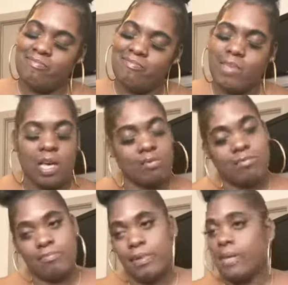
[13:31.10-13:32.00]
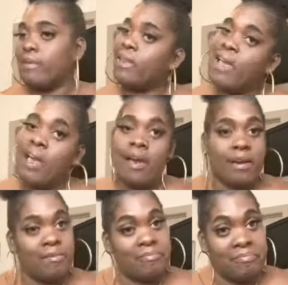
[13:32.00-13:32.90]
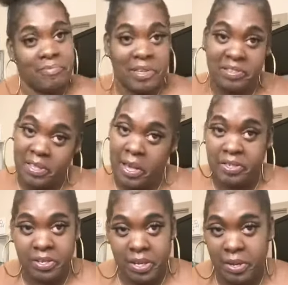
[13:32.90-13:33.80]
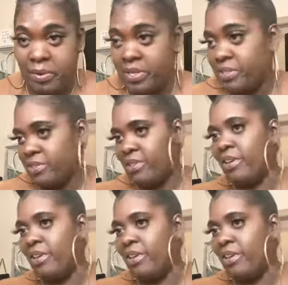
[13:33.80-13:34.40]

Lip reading: yeah, but that's the answer to that question.